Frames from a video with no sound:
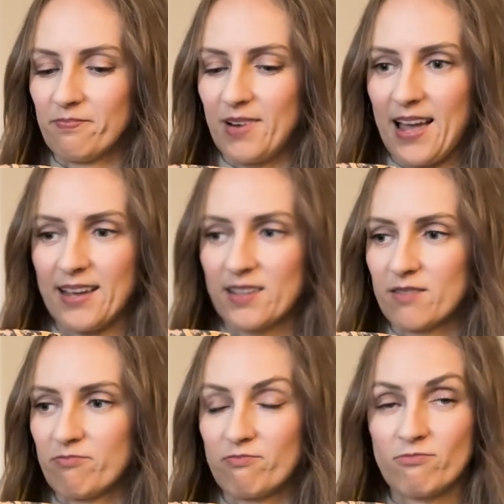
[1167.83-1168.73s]
like
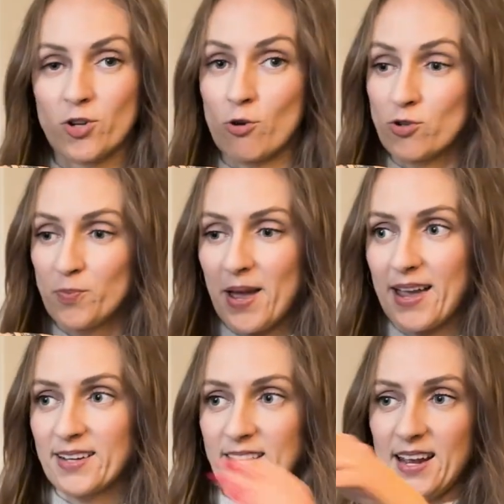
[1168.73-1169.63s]
tote
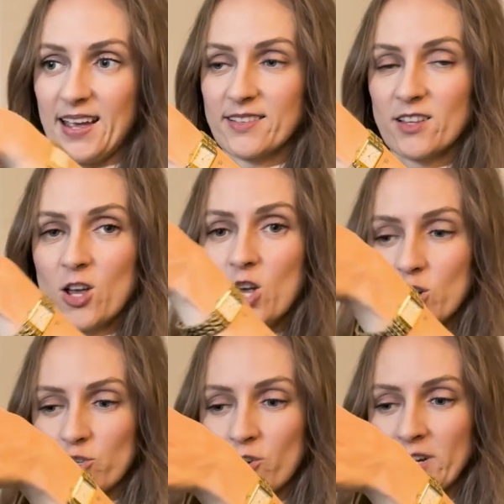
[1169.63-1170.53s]
bag that has
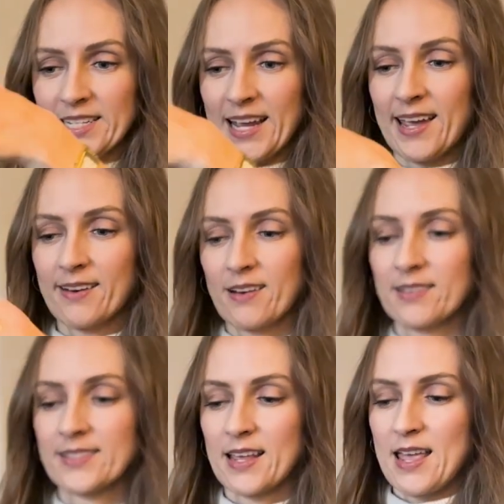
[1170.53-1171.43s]
short
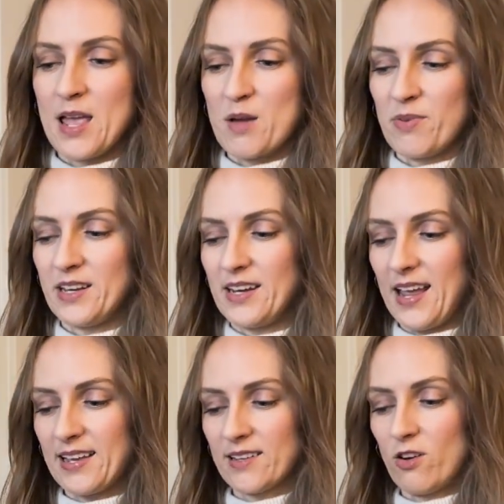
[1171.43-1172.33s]
handles, but
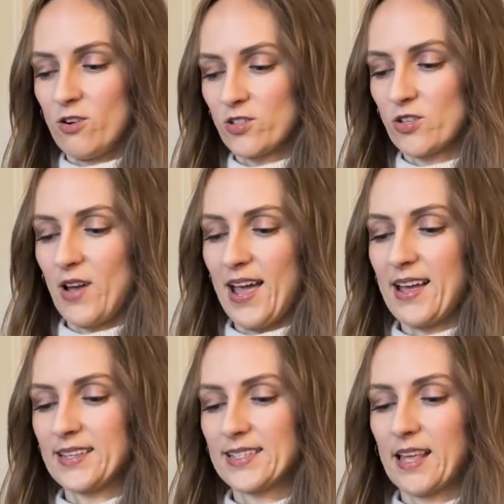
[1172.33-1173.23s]
it also
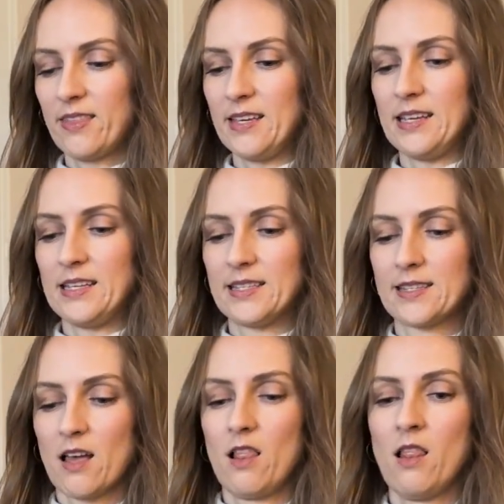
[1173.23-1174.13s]
has these
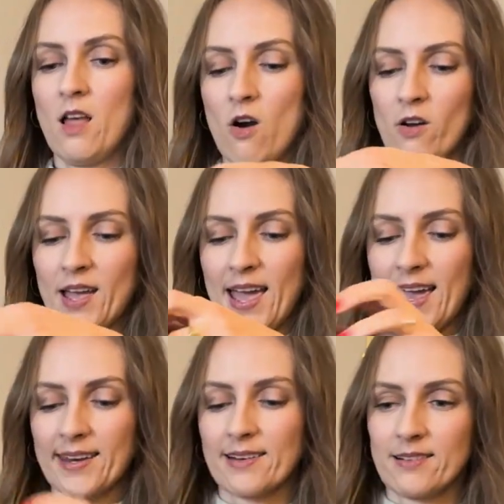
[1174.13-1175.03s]
long
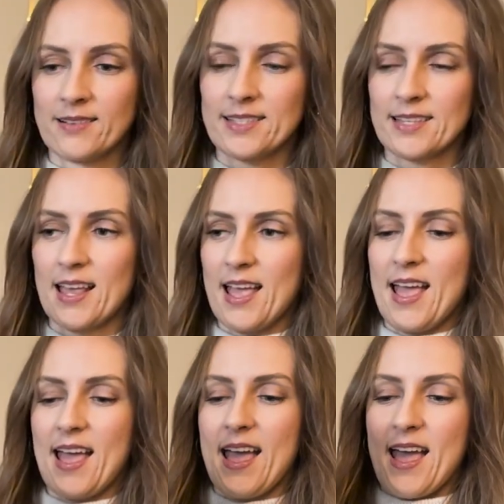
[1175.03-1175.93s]
handles,
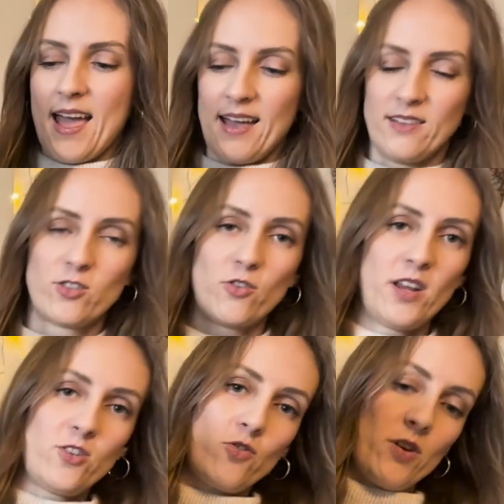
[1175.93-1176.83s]
and so
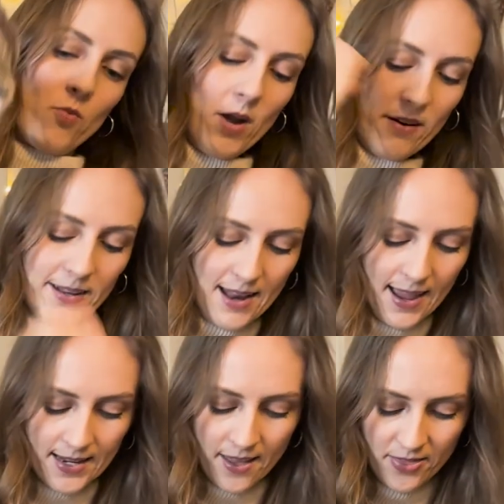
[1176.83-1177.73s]
that you can wear it
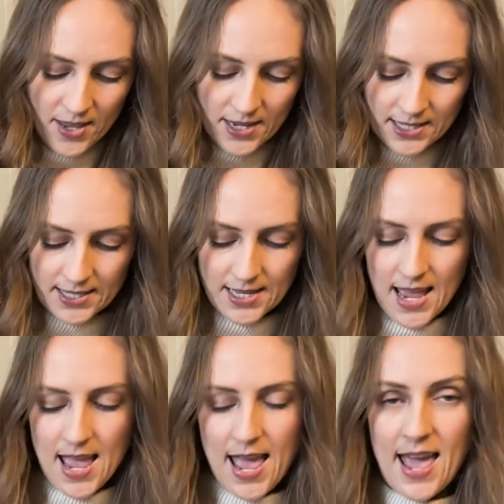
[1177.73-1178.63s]
like this,
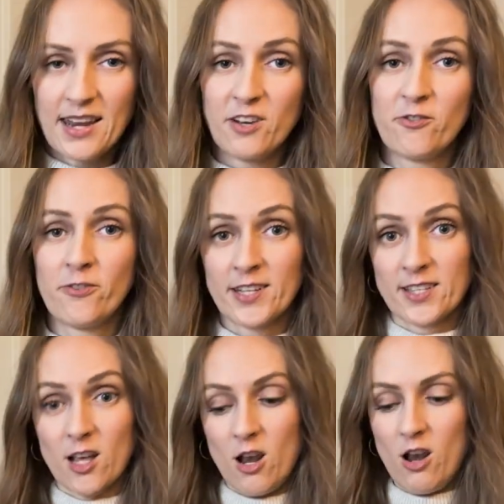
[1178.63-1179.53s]
and it
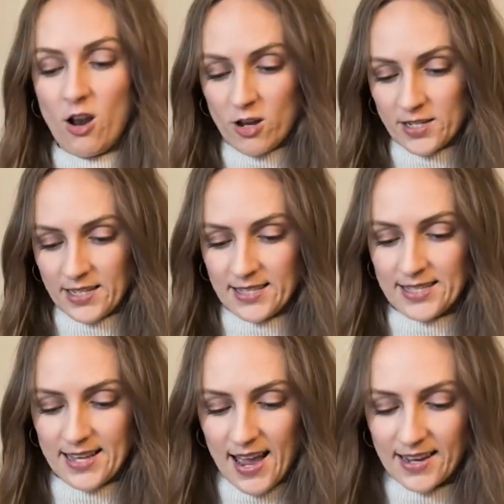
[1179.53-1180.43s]
fits a lot
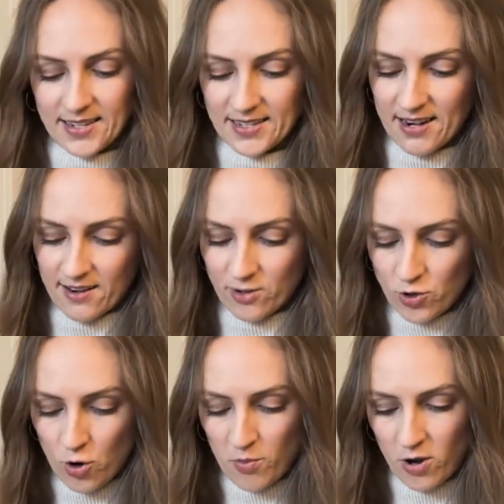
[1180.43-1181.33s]
inside. There are
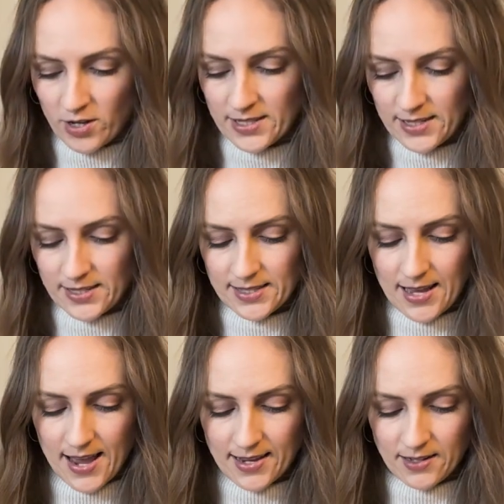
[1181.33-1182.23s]
no pockets
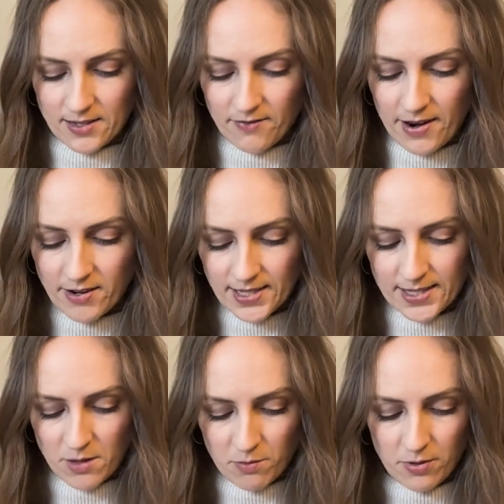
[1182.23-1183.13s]
inside. It's very
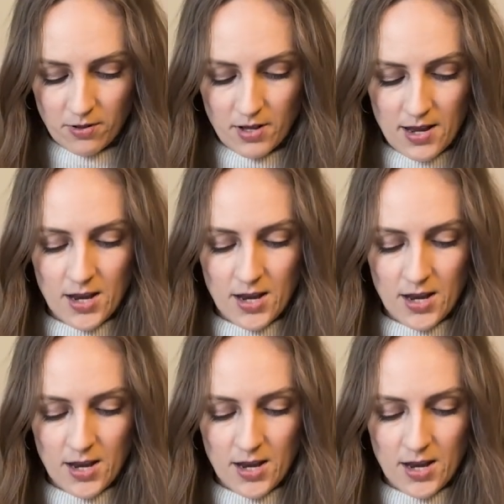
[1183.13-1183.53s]
simple,